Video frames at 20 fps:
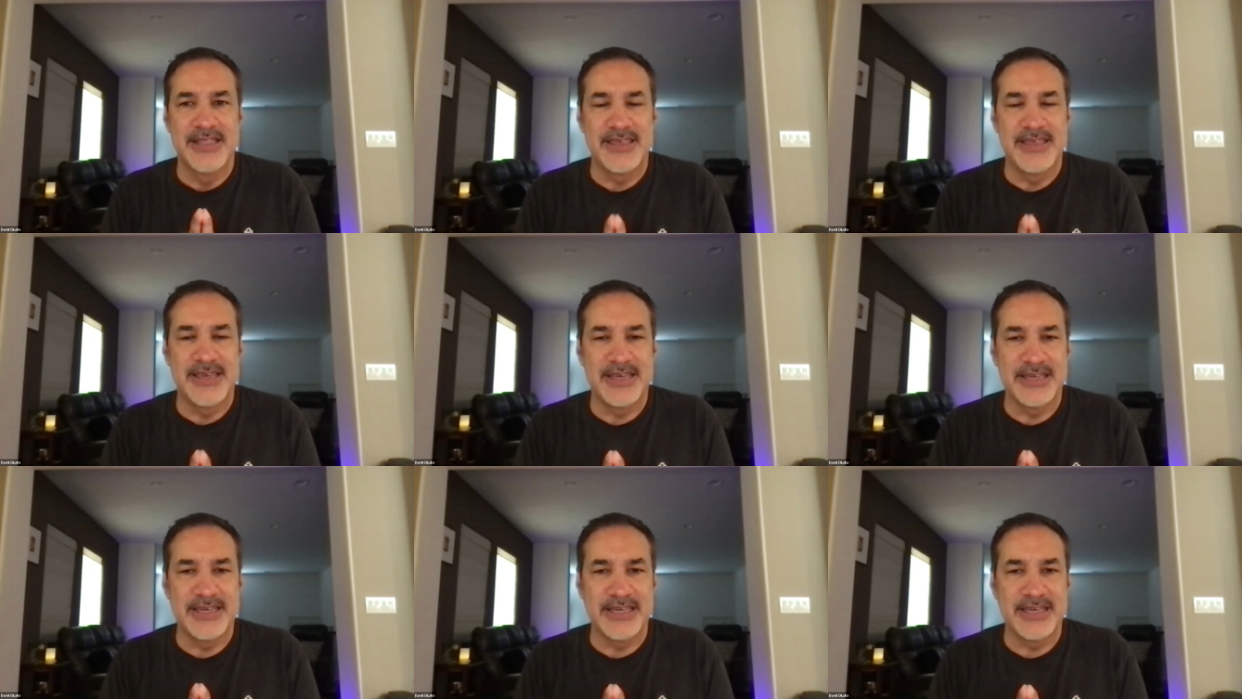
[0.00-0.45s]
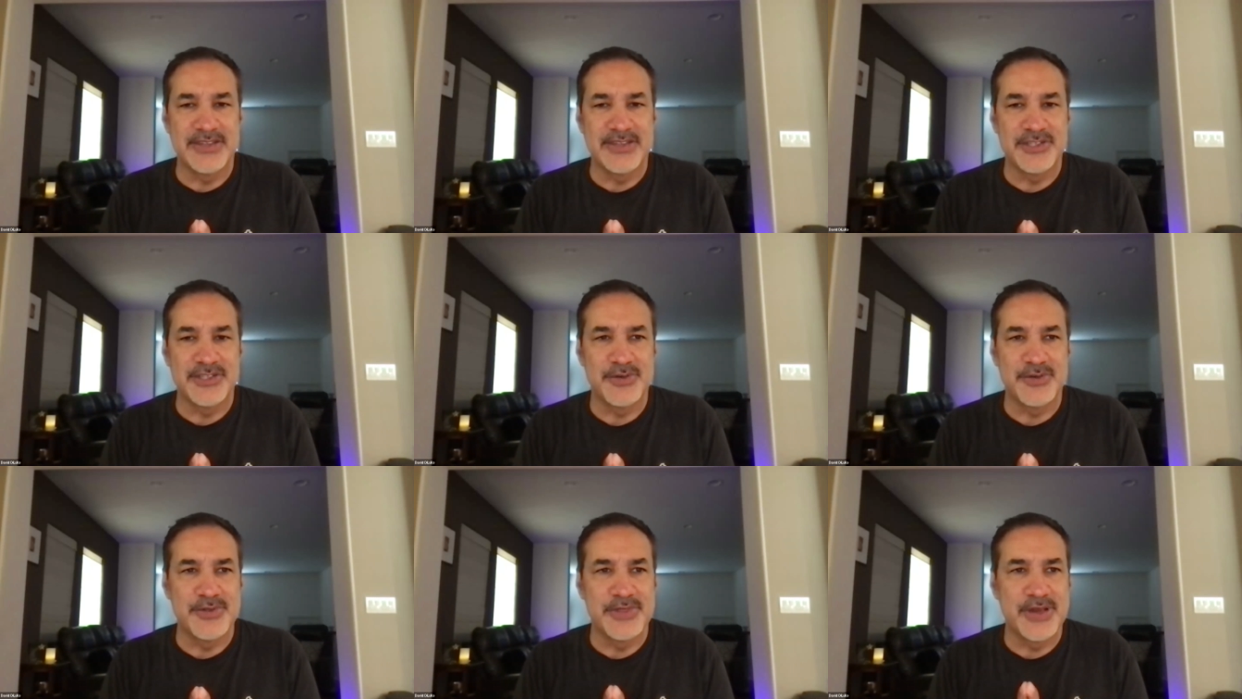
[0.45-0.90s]
thinking
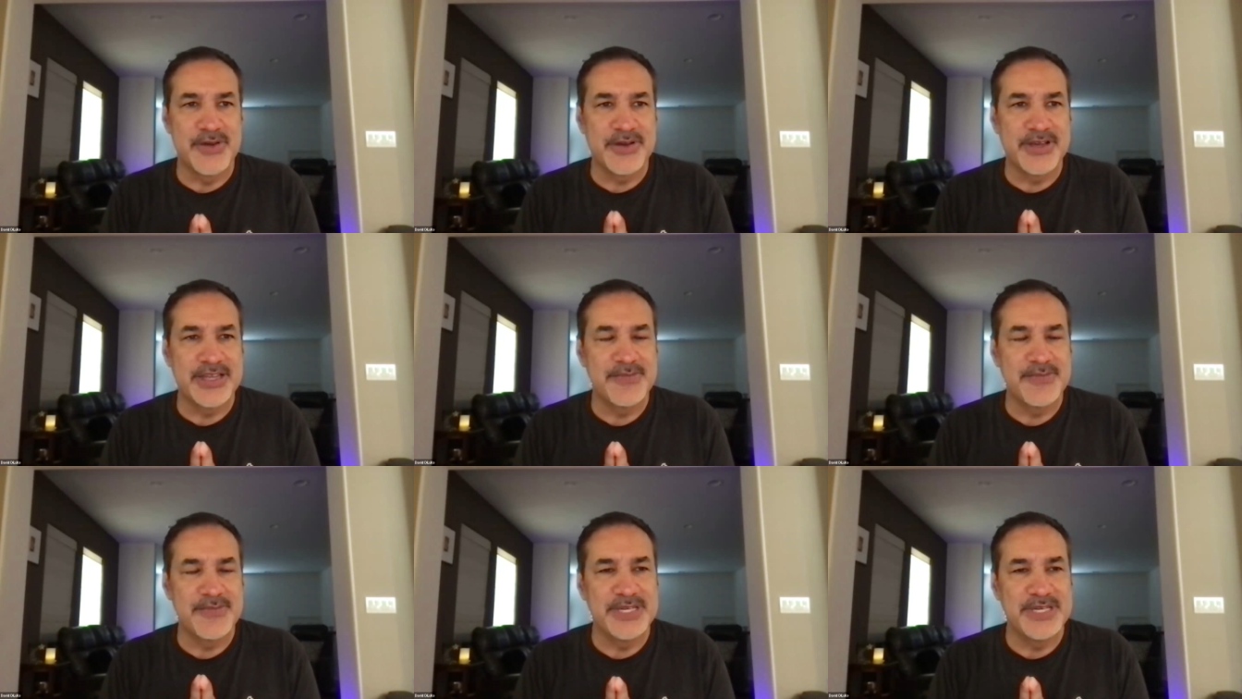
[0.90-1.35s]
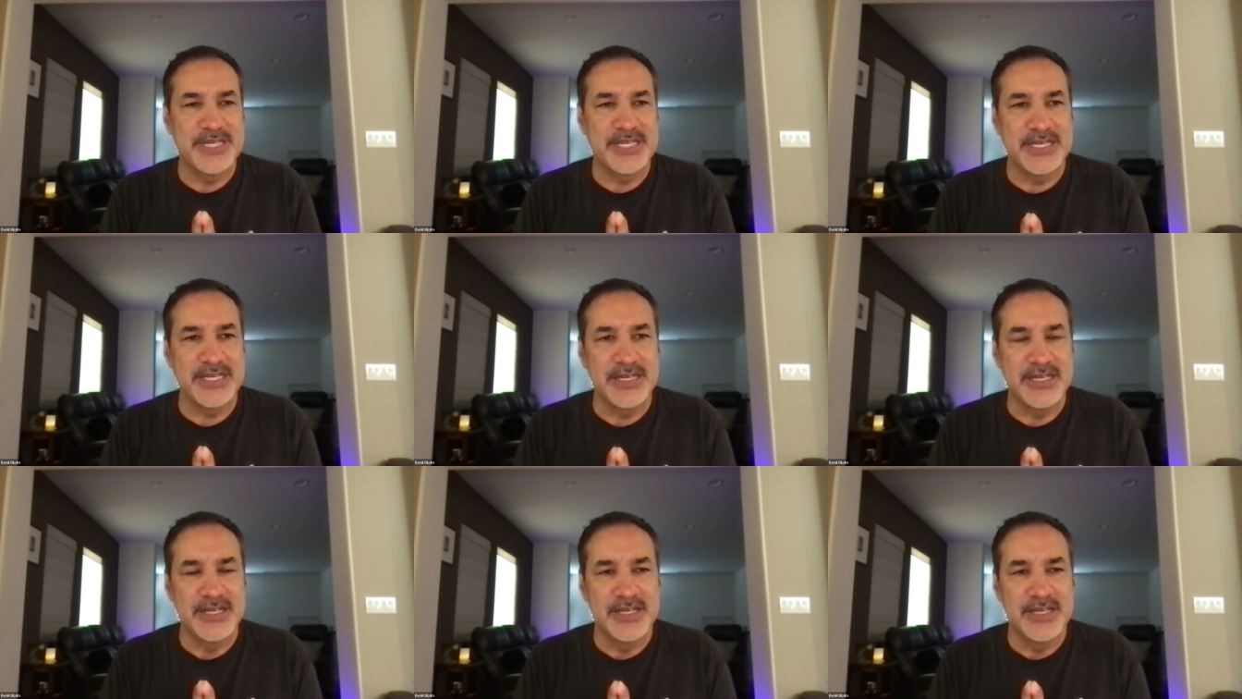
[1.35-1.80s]
to there can
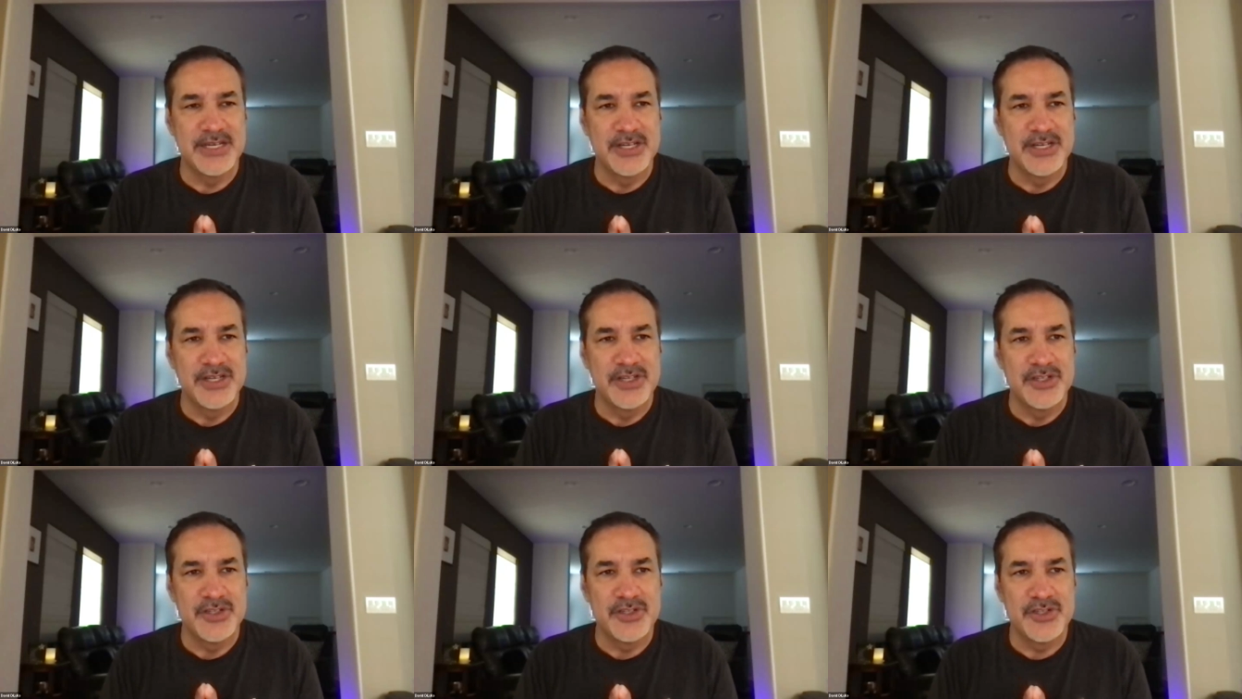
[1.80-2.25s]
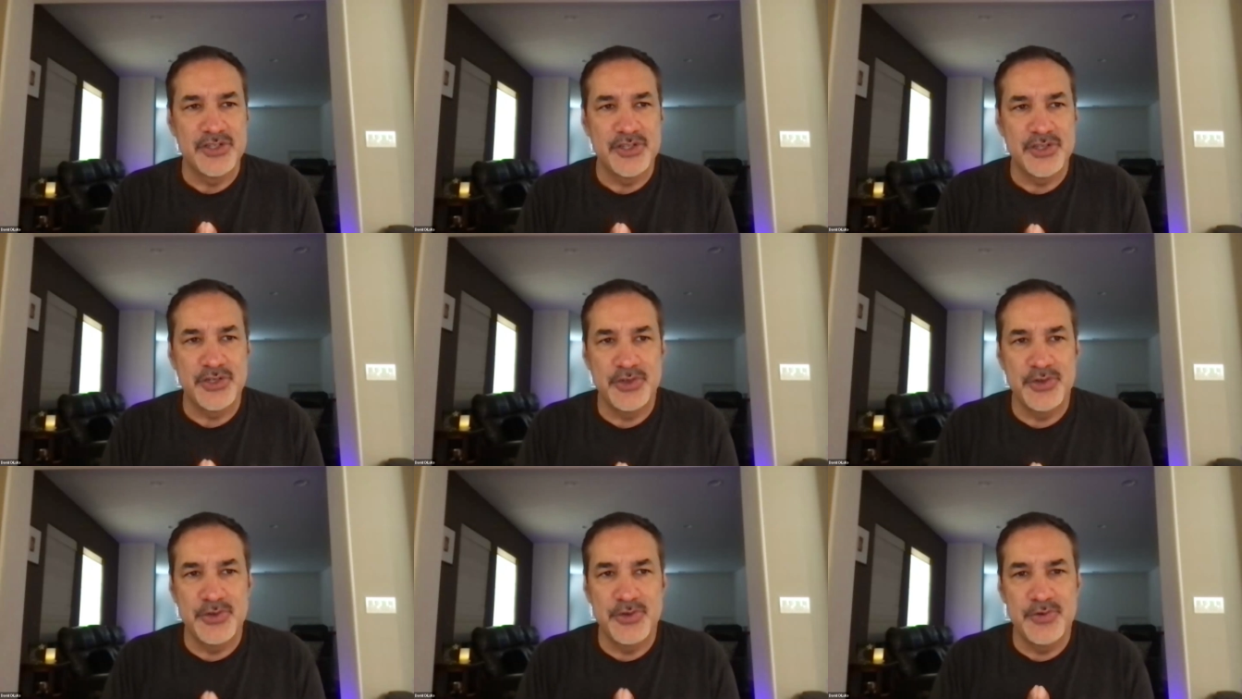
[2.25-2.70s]
be
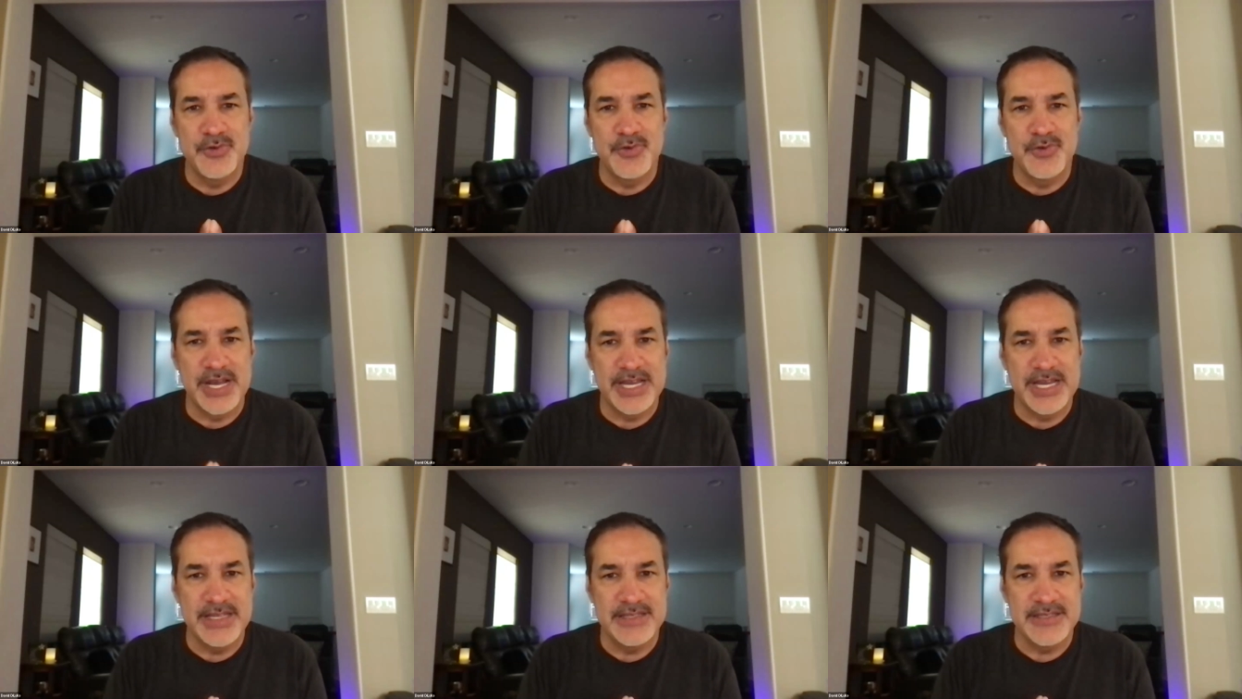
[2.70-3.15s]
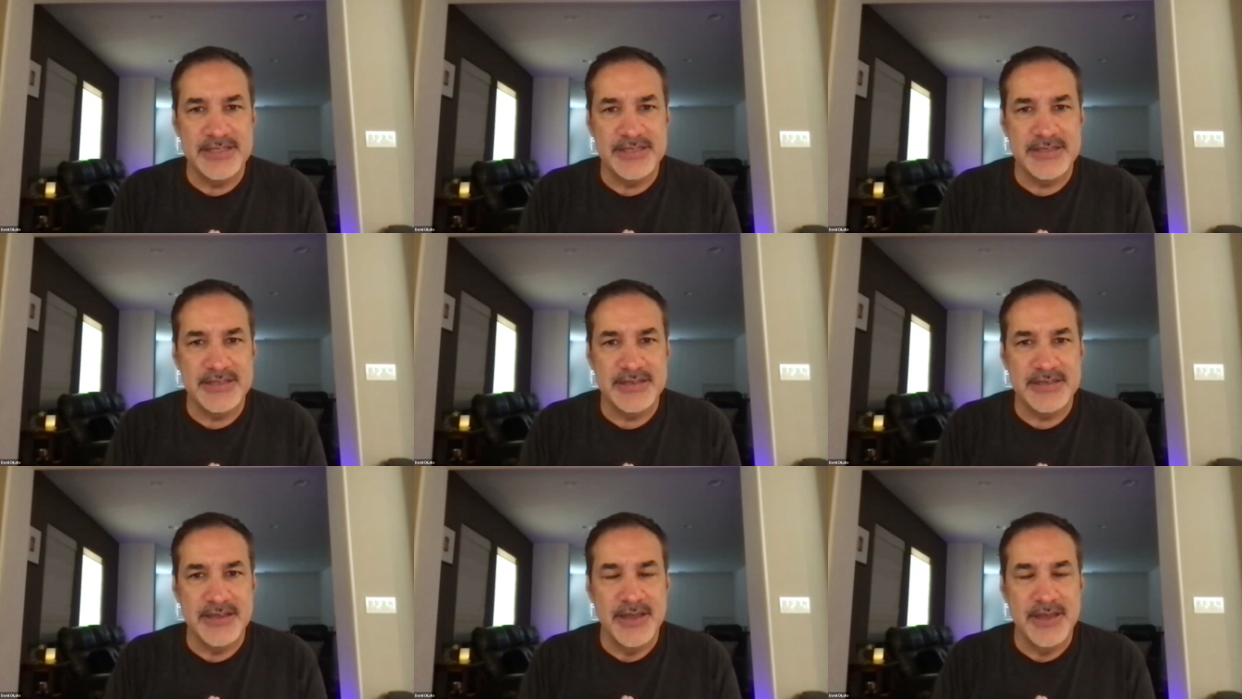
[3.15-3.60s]
two
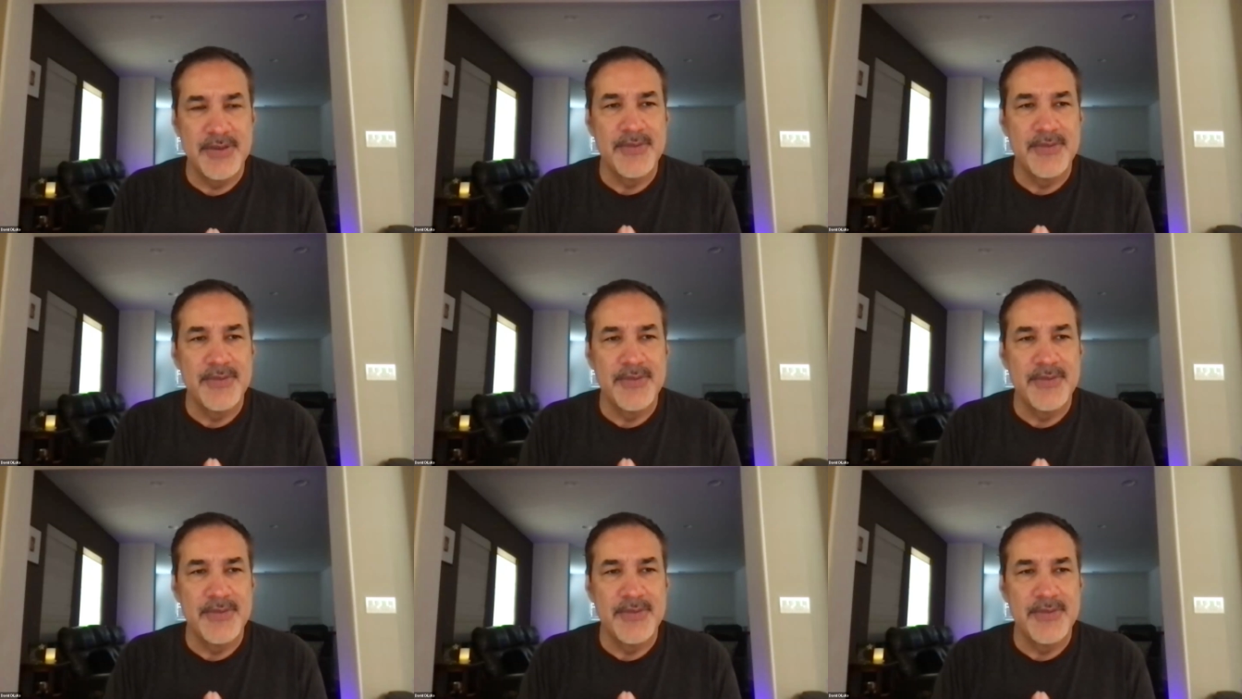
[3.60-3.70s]
rights